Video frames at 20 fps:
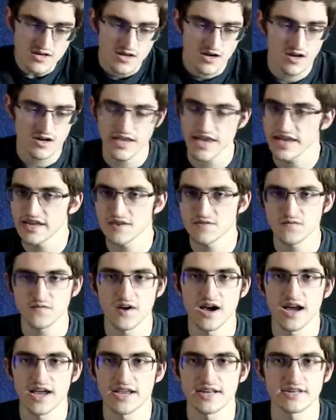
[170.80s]
again
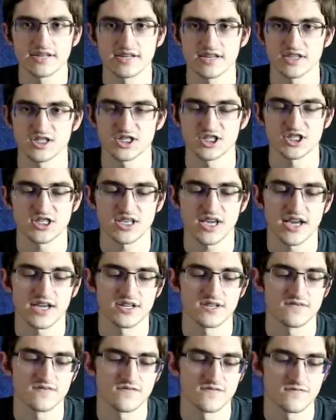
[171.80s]
fine. It's just
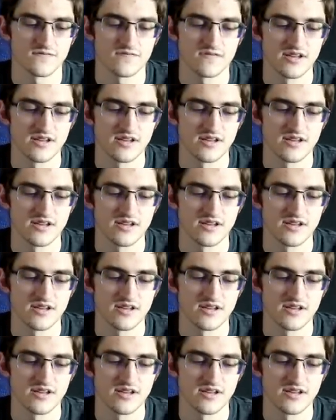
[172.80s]
kind of,